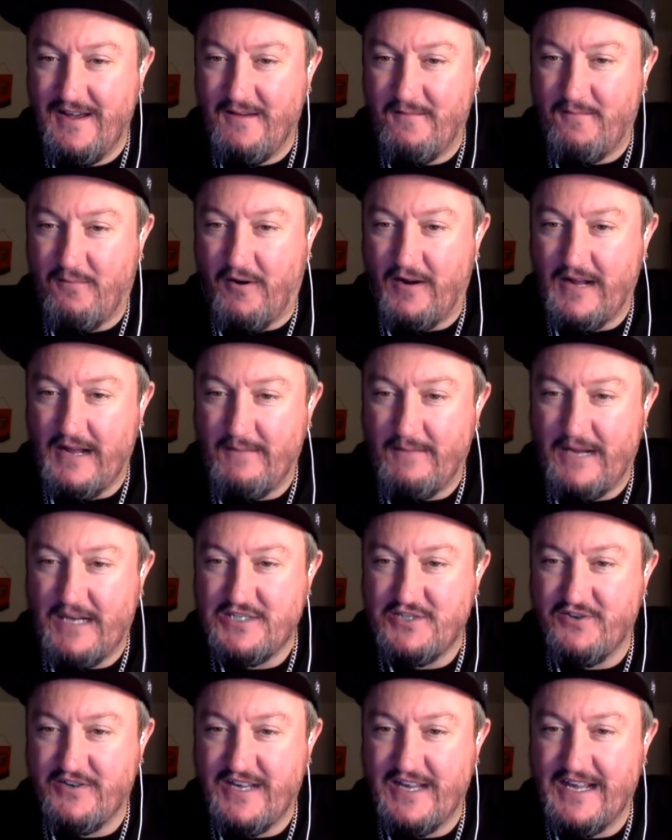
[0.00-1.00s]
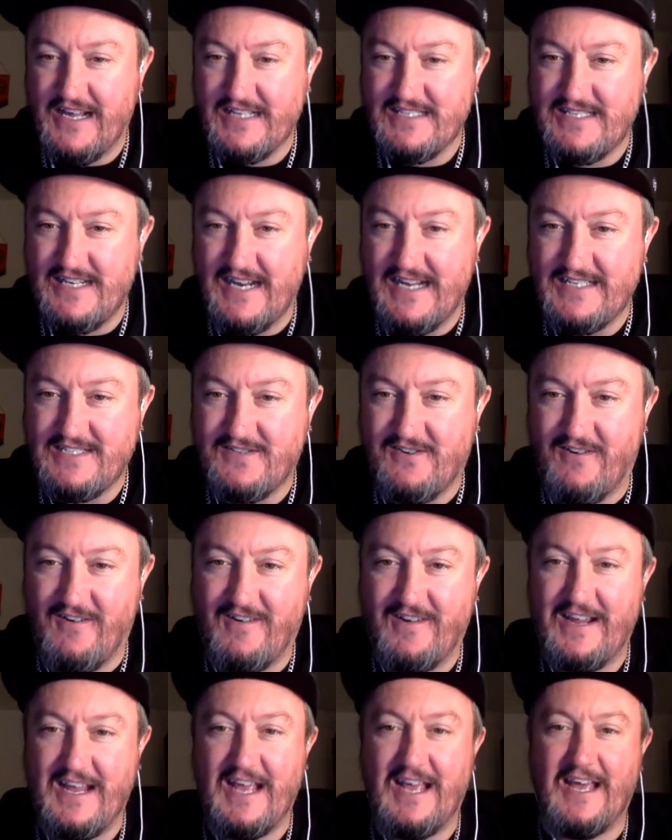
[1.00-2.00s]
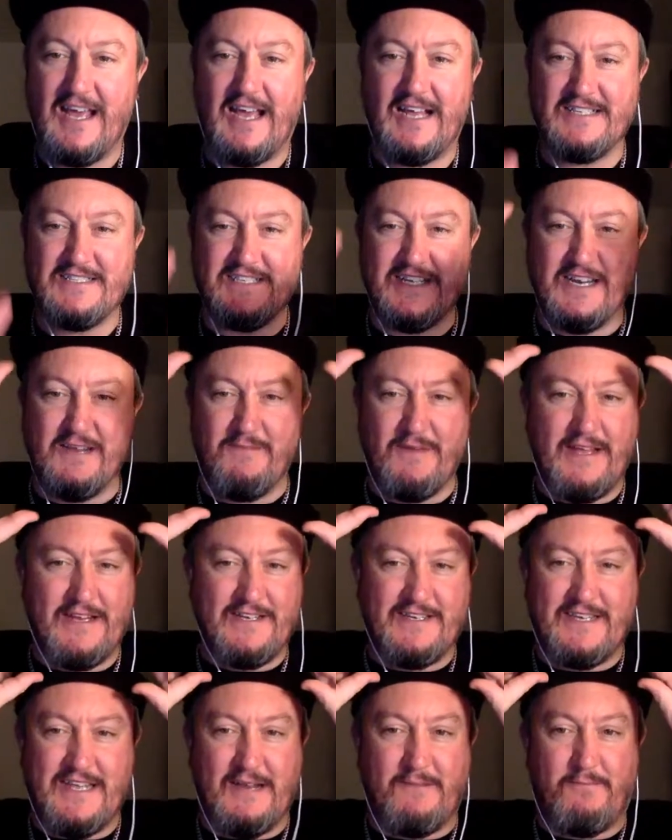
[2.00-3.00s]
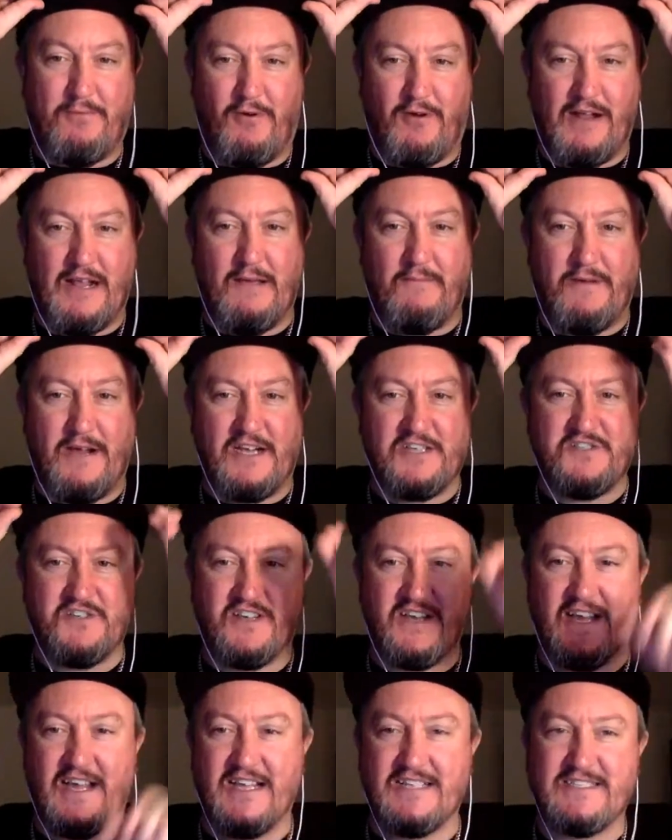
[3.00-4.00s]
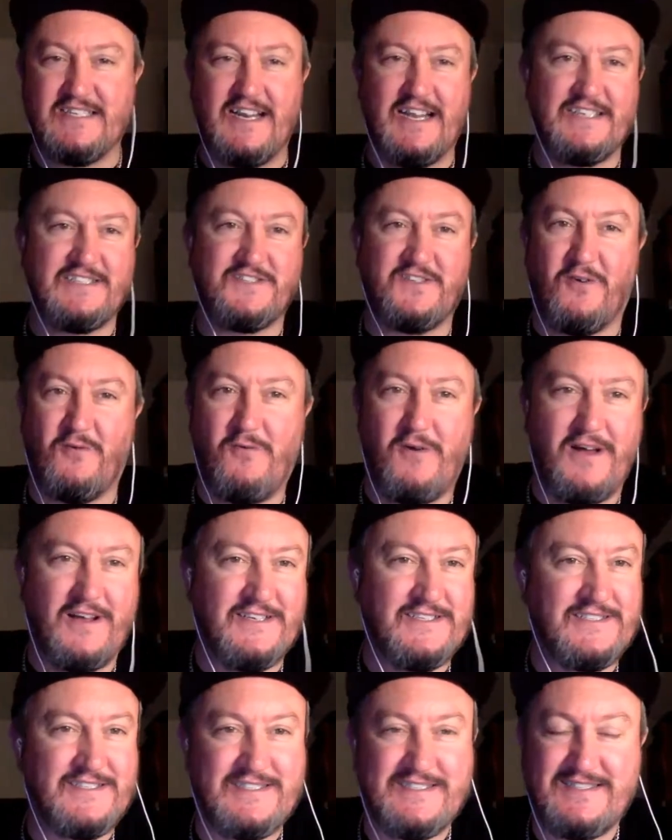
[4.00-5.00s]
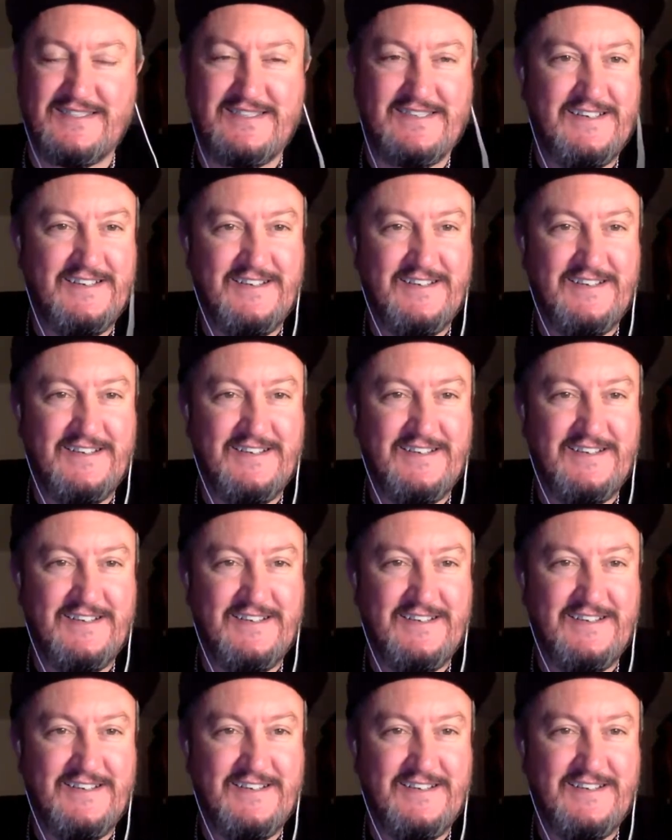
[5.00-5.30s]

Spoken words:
Bergkamp Patrick against Leicester. Yeah, Anthony, man. That Bergkamp Patrick against Leicester was.